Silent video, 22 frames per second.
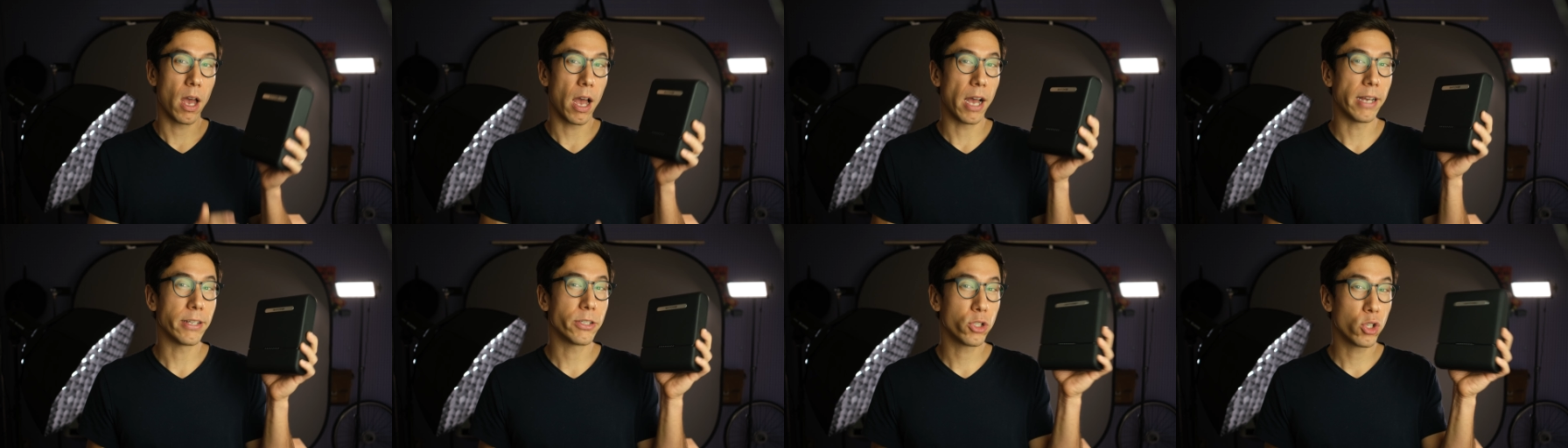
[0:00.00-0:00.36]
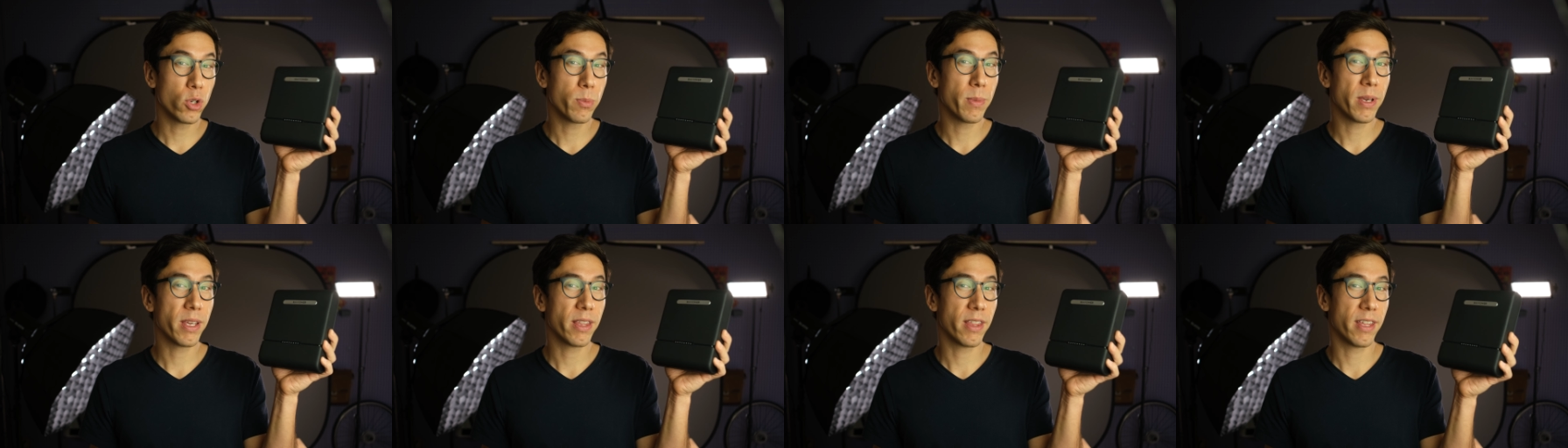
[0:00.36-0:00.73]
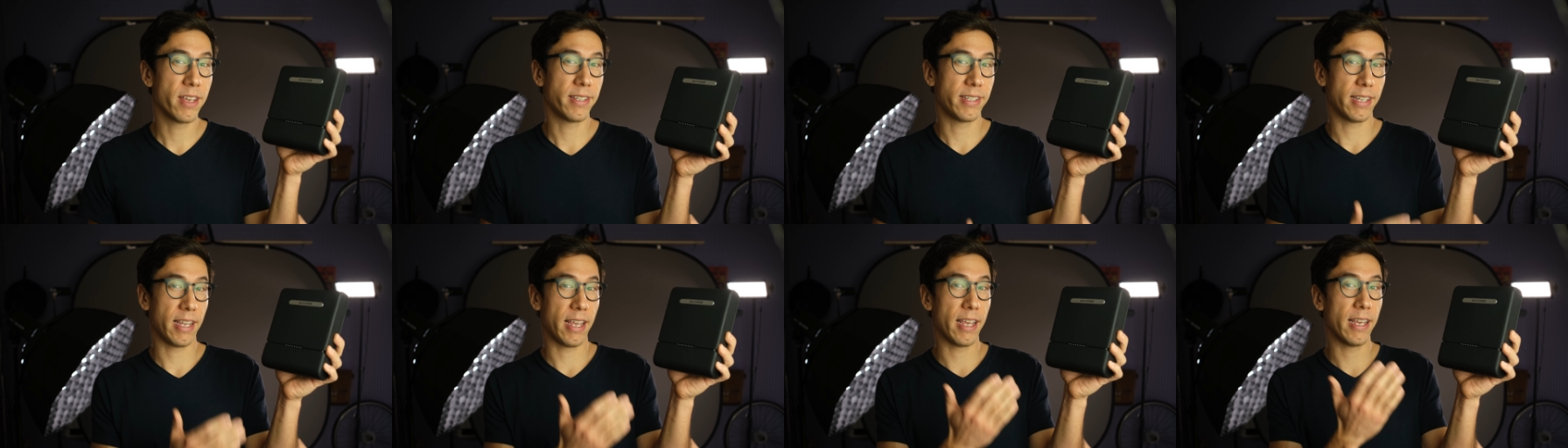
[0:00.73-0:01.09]
Assuming
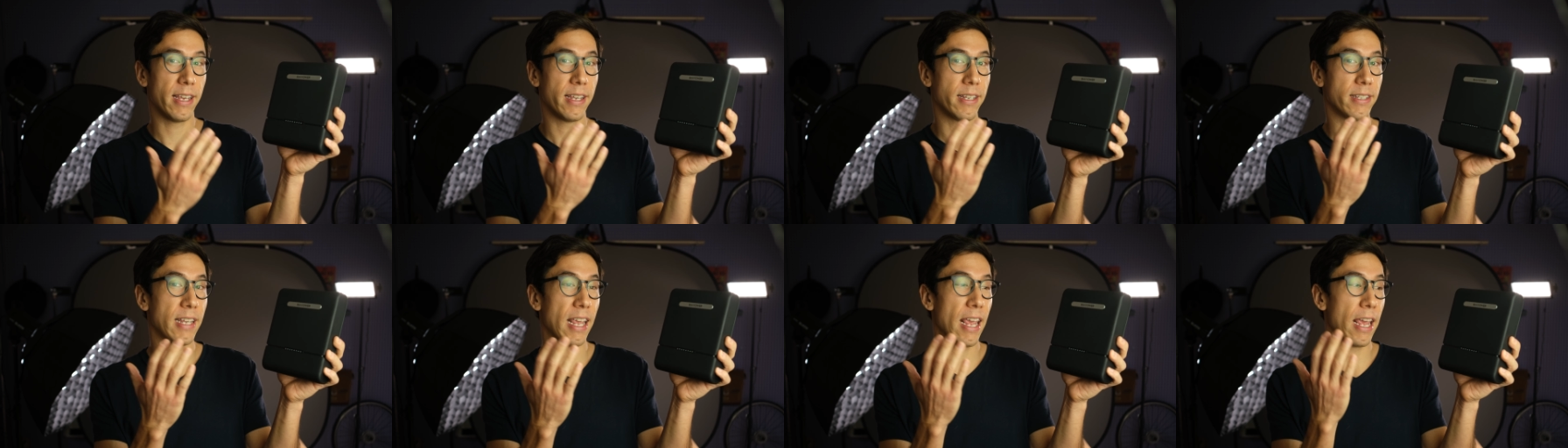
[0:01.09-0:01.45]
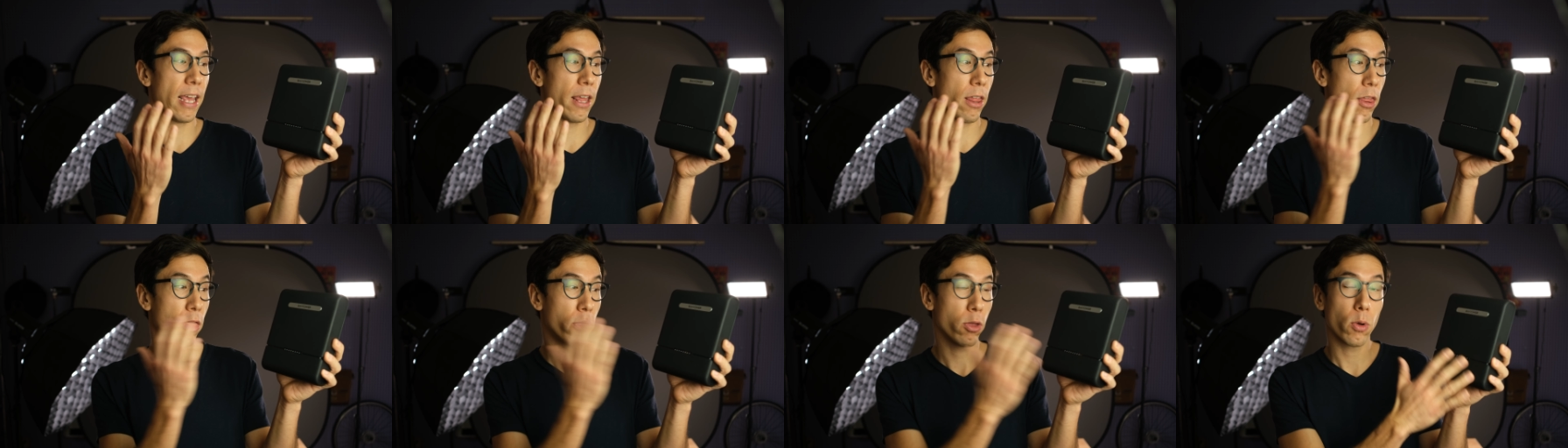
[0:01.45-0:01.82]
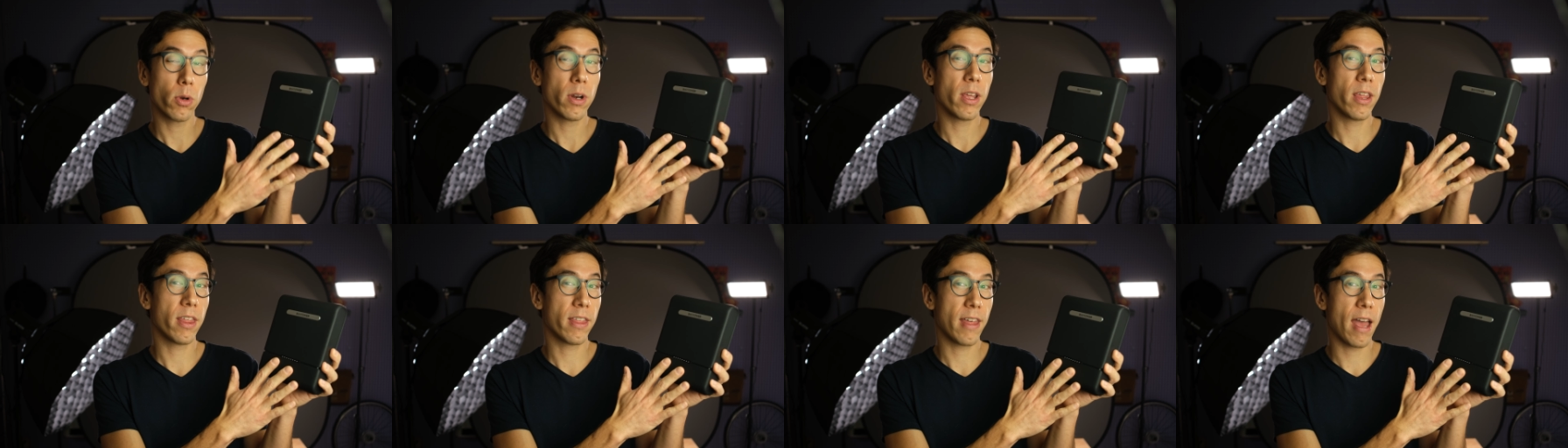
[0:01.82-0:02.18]
this is a
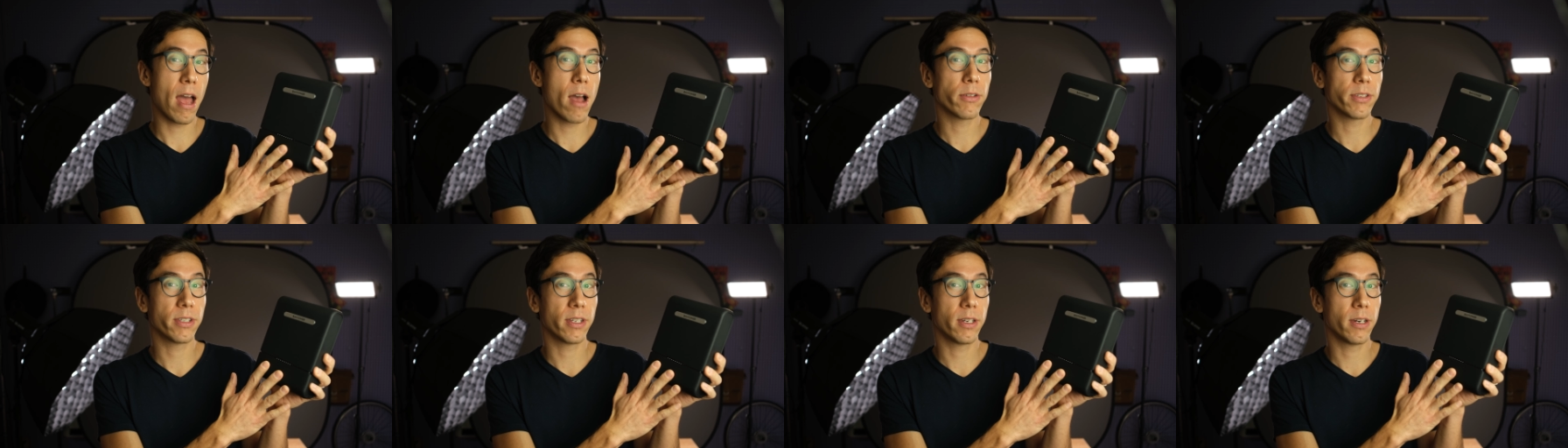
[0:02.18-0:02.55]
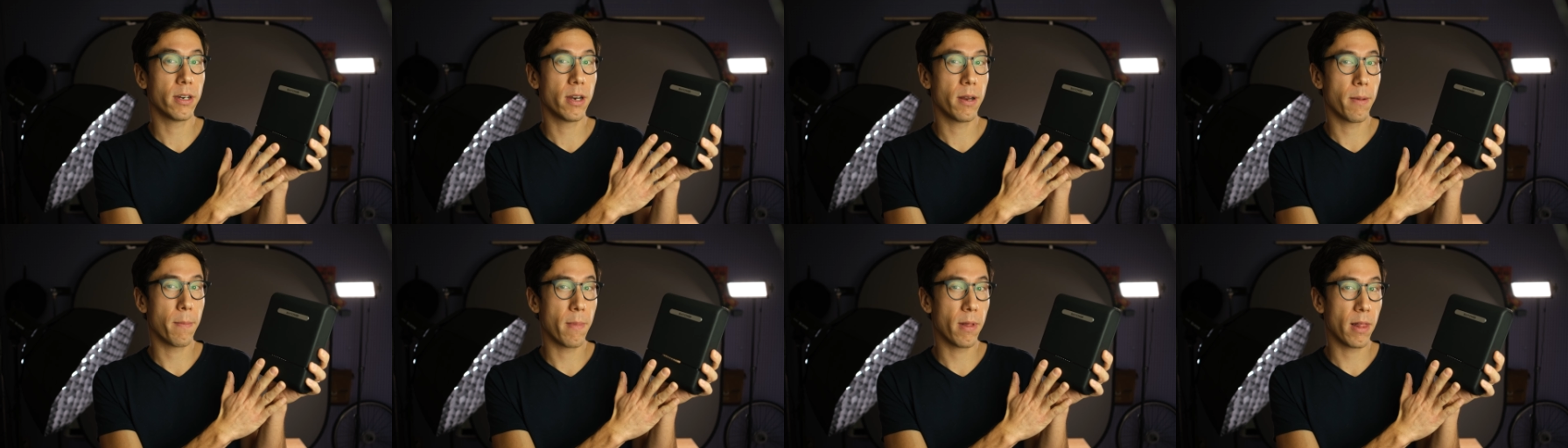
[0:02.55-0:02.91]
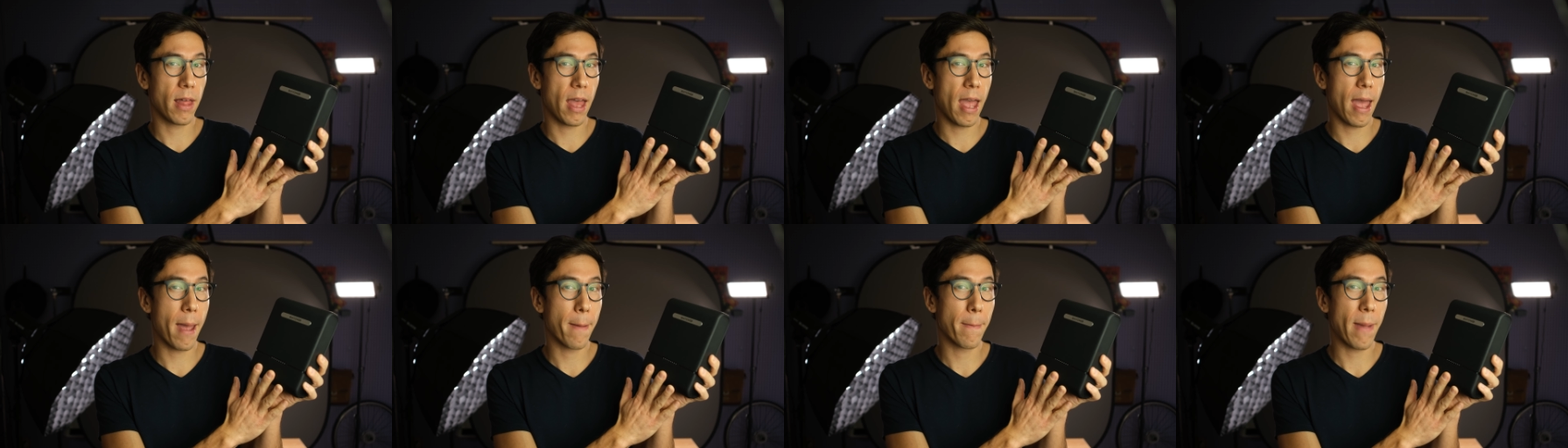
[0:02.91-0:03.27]
30,000
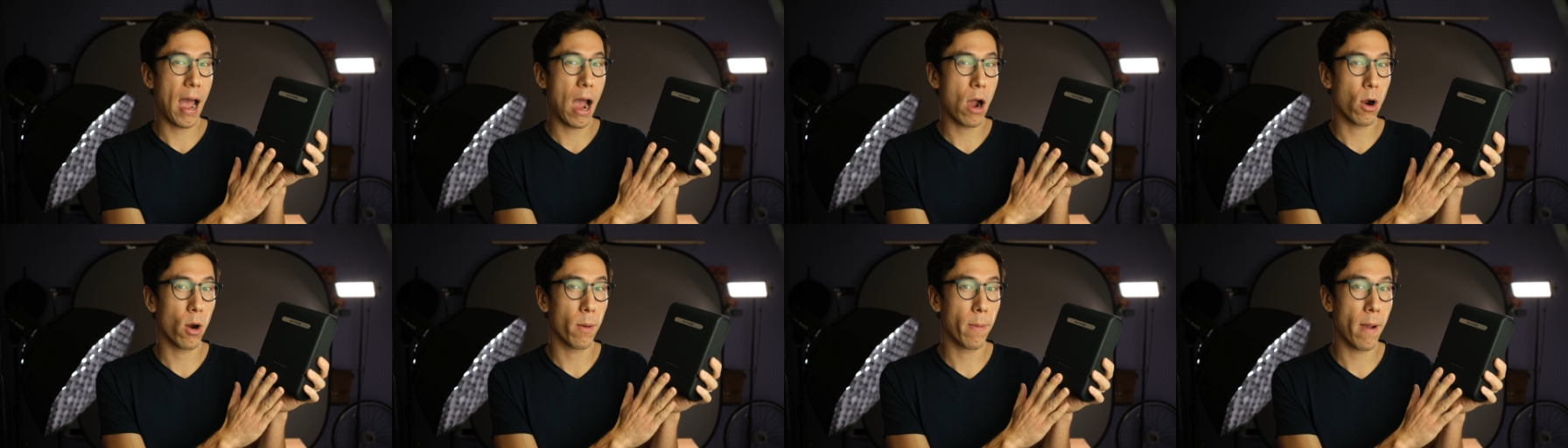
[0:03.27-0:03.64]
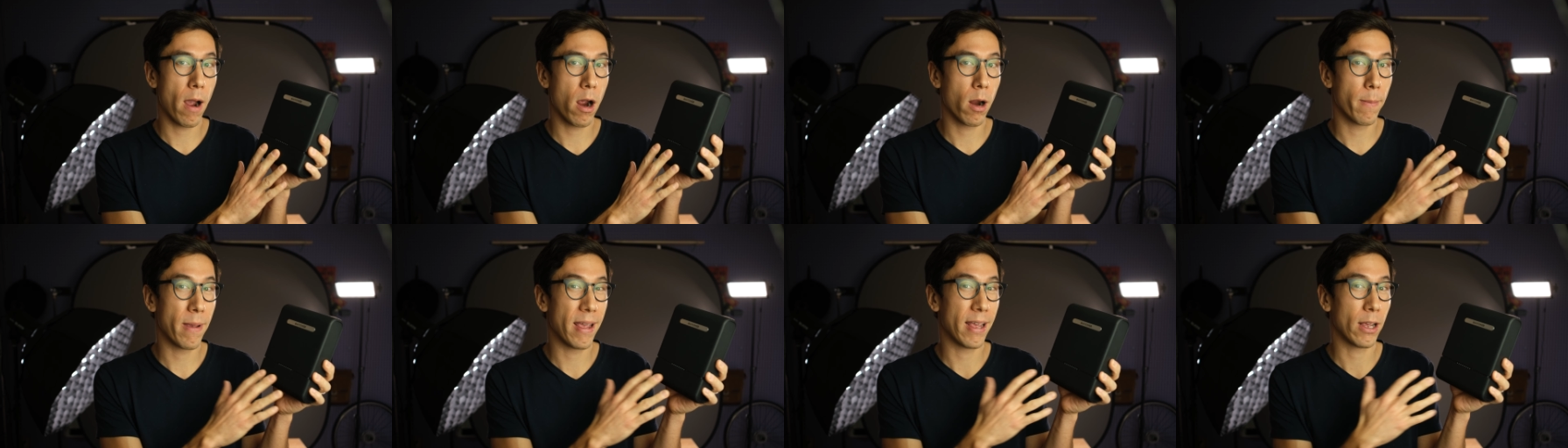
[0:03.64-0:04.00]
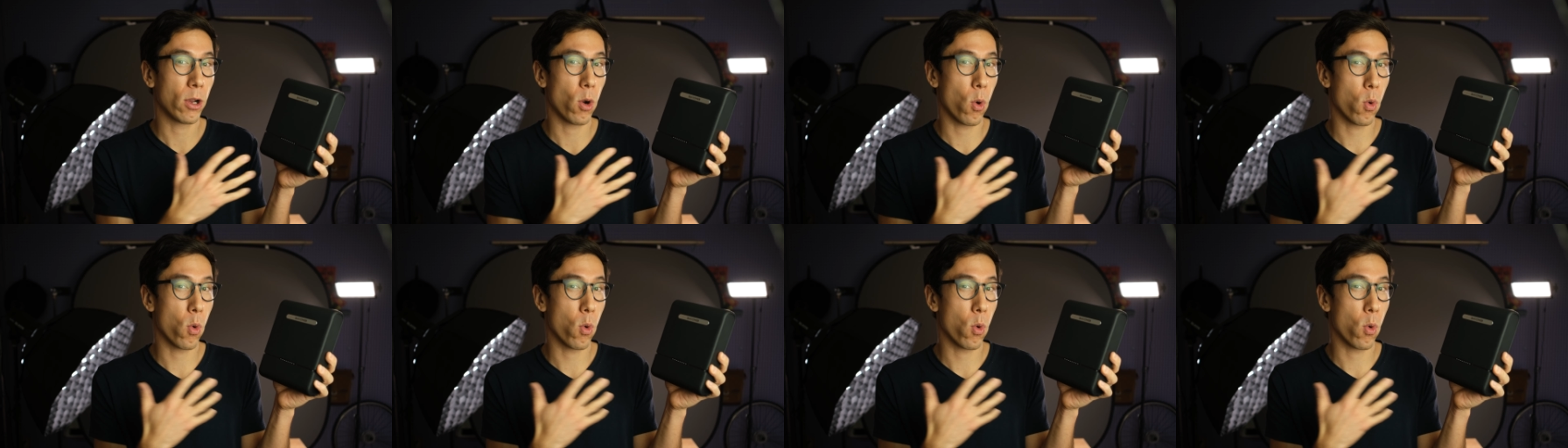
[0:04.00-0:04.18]
milliamp hour power bank,